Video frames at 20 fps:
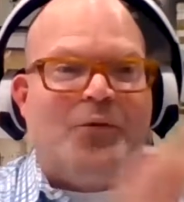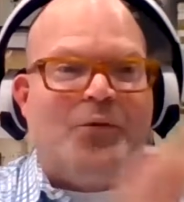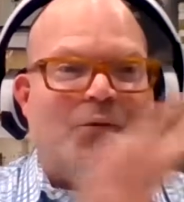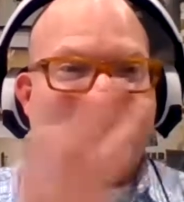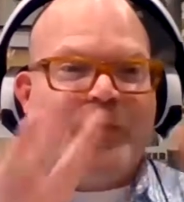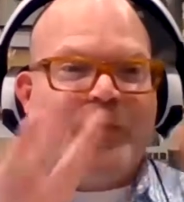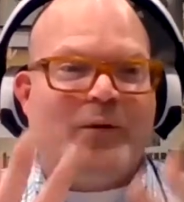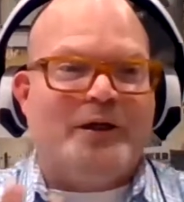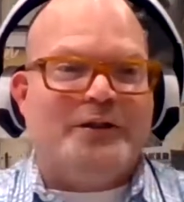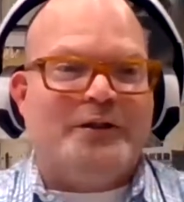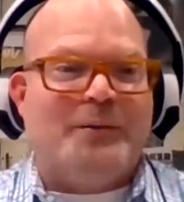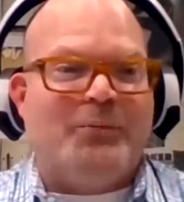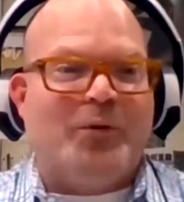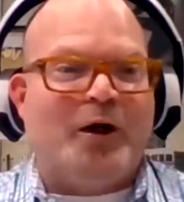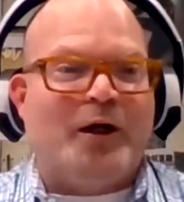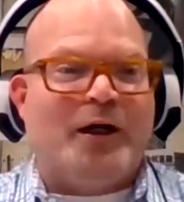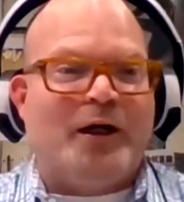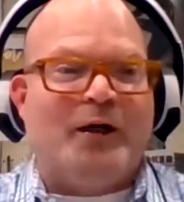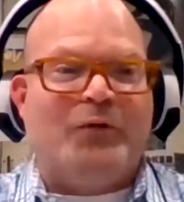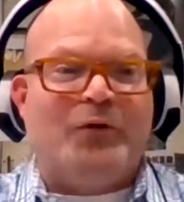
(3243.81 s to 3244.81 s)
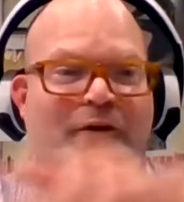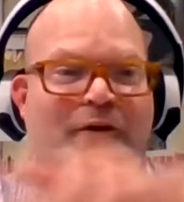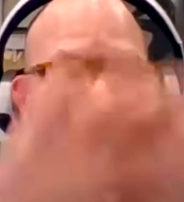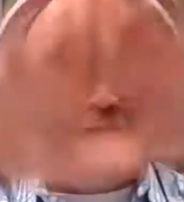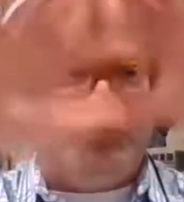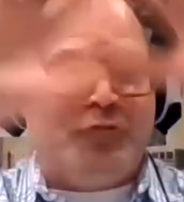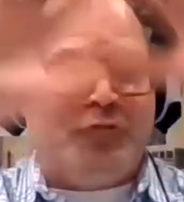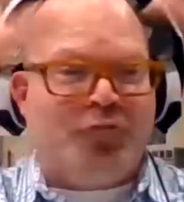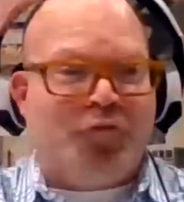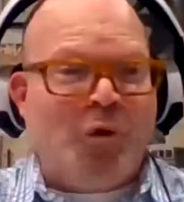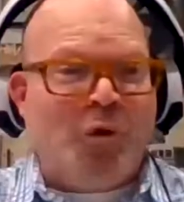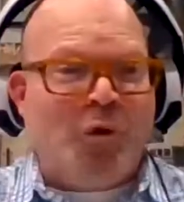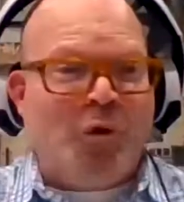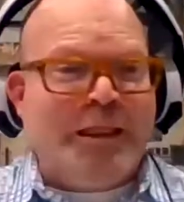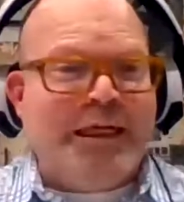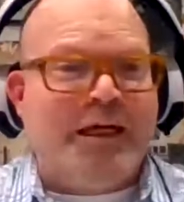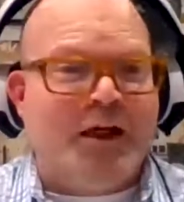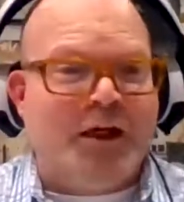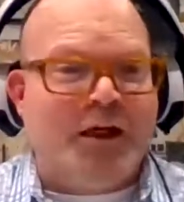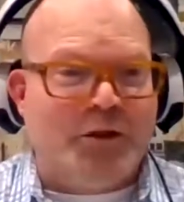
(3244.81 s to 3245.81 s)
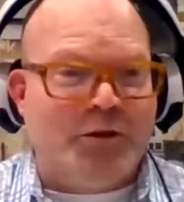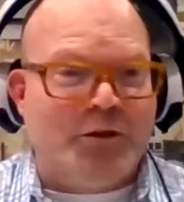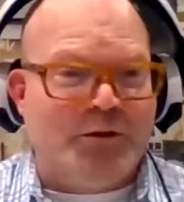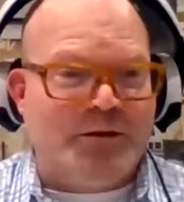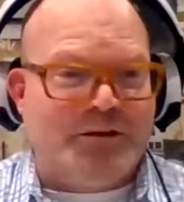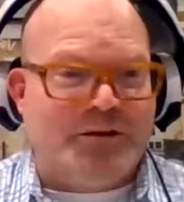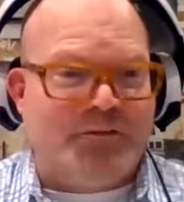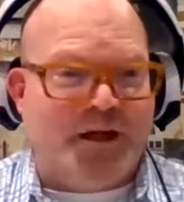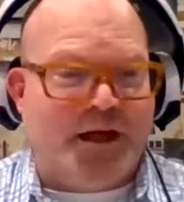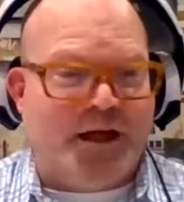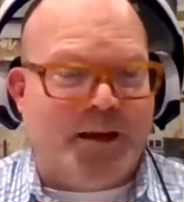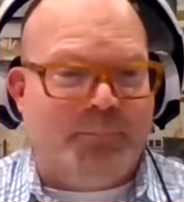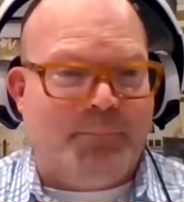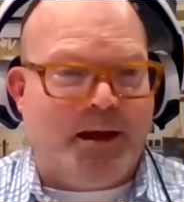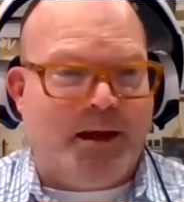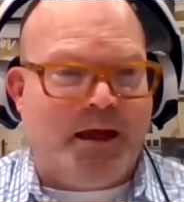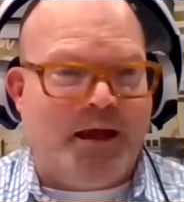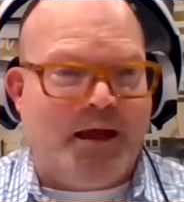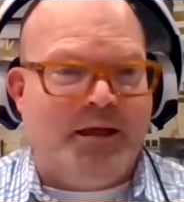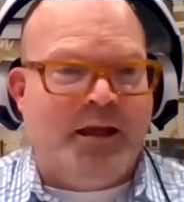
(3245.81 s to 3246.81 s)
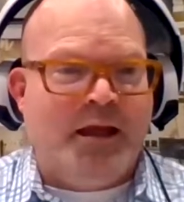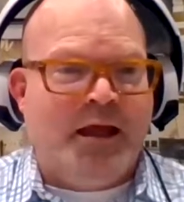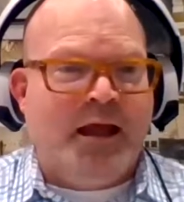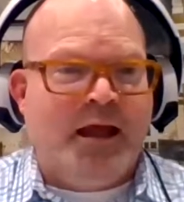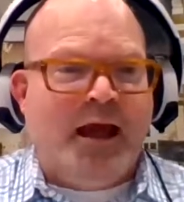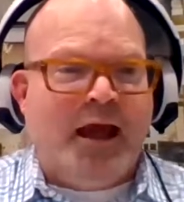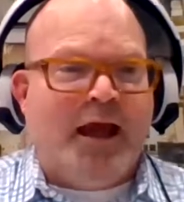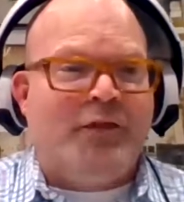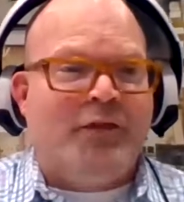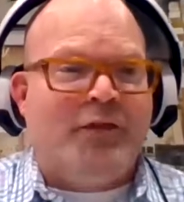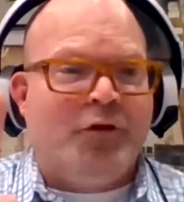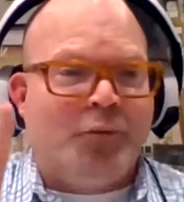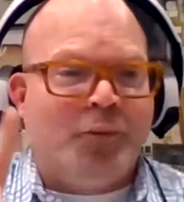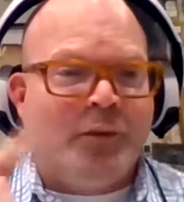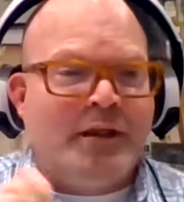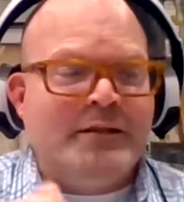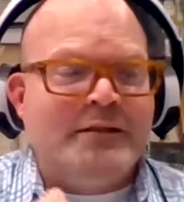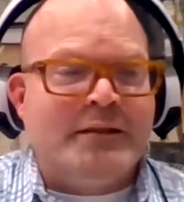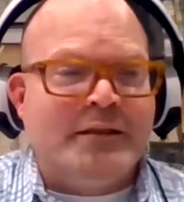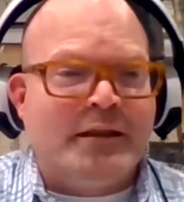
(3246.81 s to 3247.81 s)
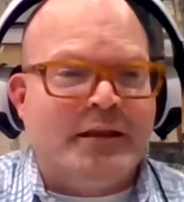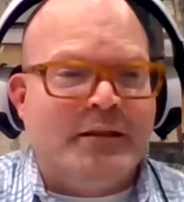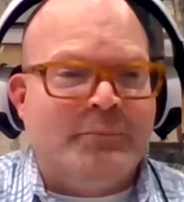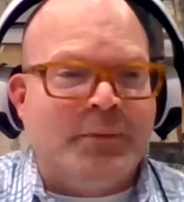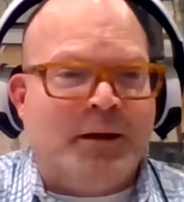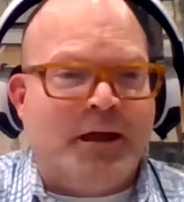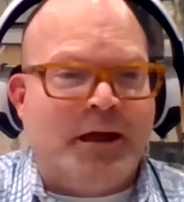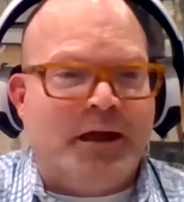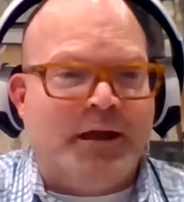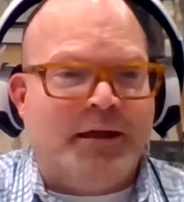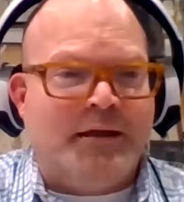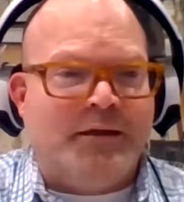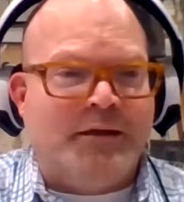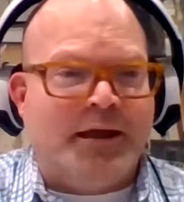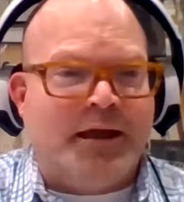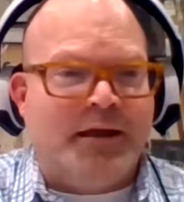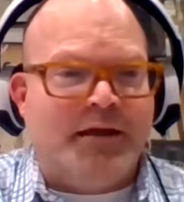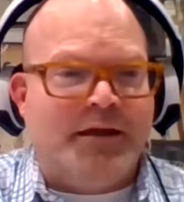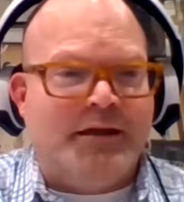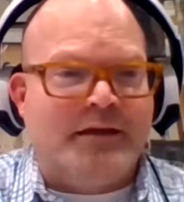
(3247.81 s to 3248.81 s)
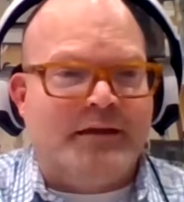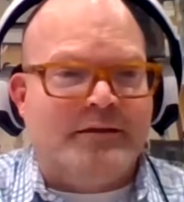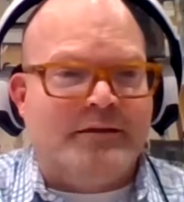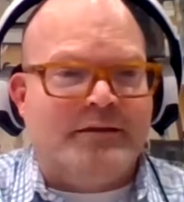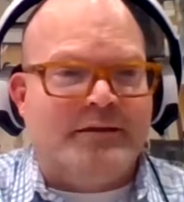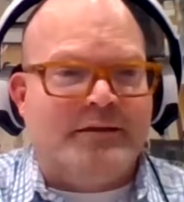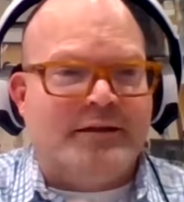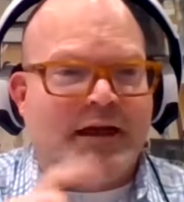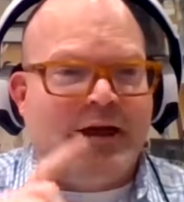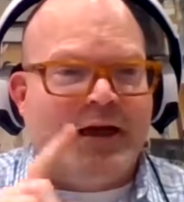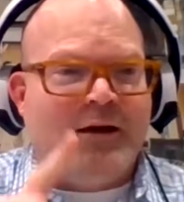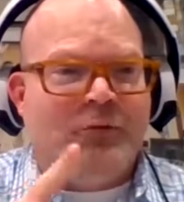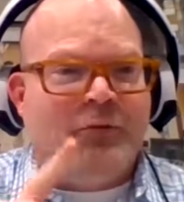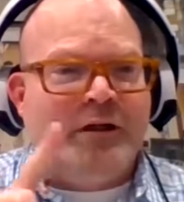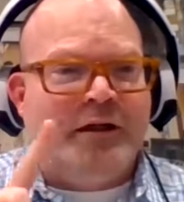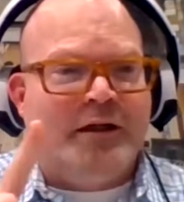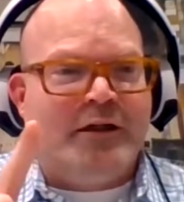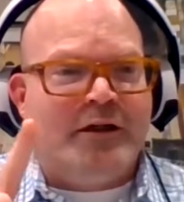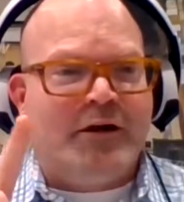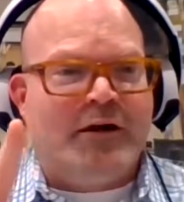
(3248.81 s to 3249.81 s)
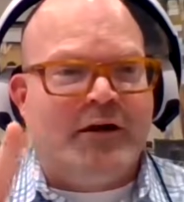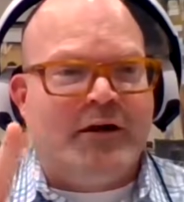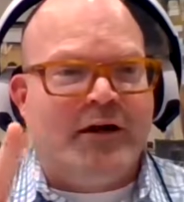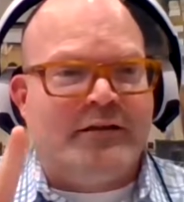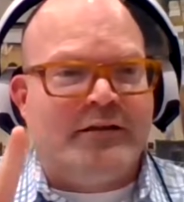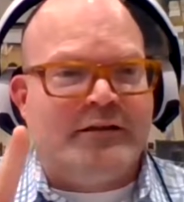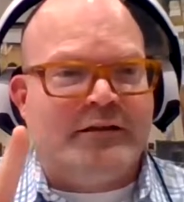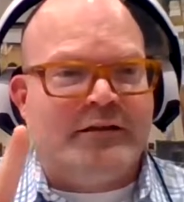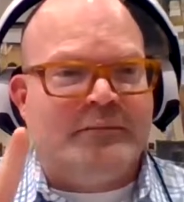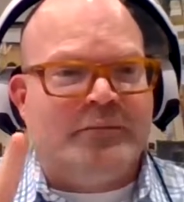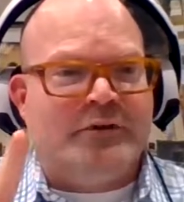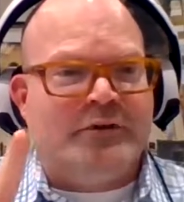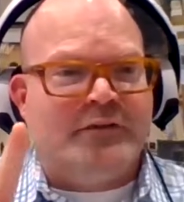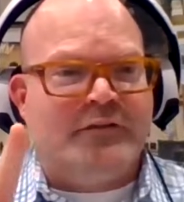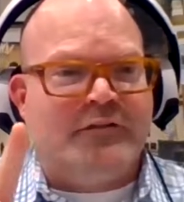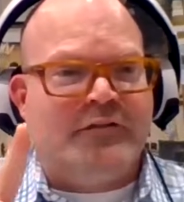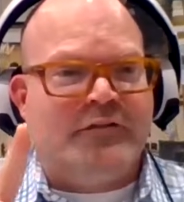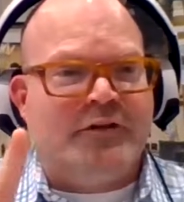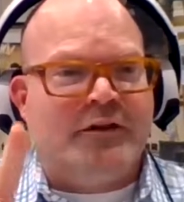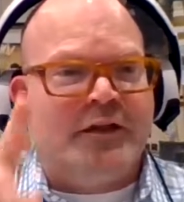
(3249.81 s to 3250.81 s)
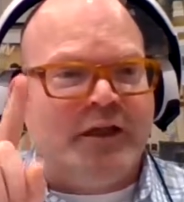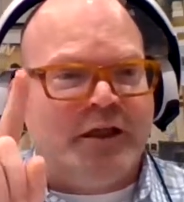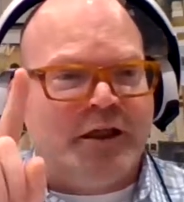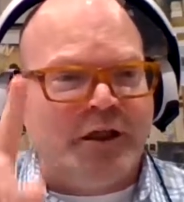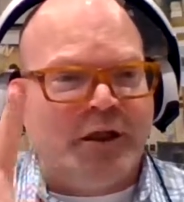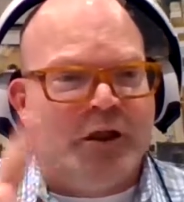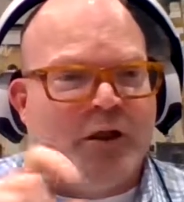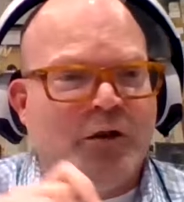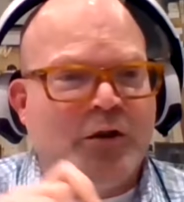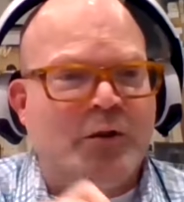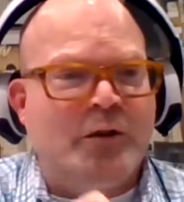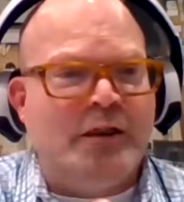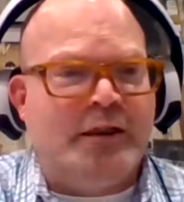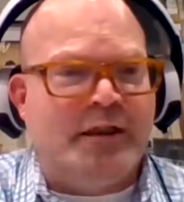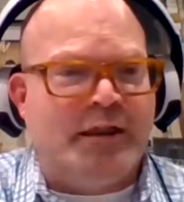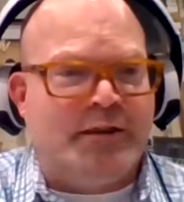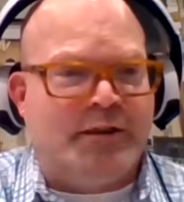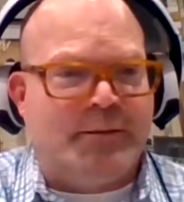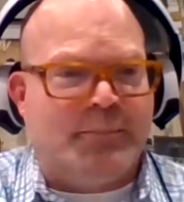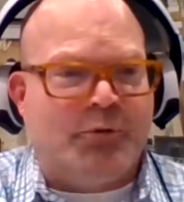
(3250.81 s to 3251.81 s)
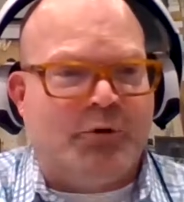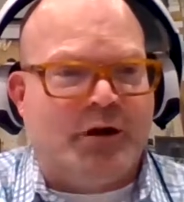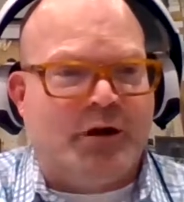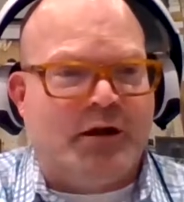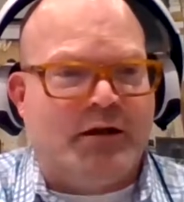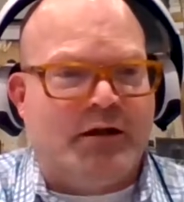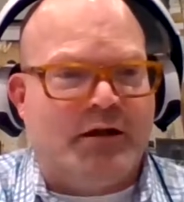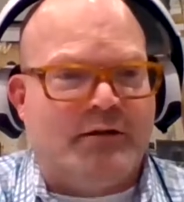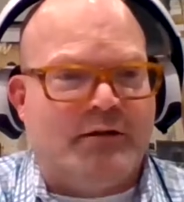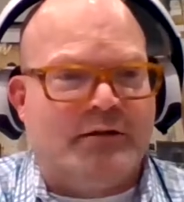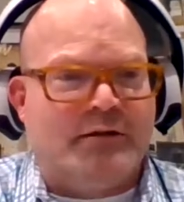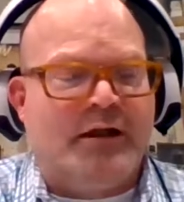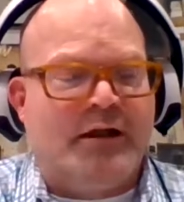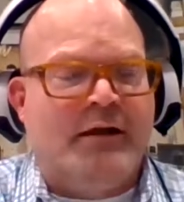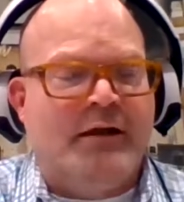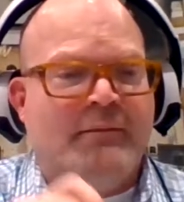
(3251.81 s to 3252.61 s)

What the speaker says: We went to market with a fully inclusive campaign. And the reasoning behind that is I wanted our customers to feel included in the product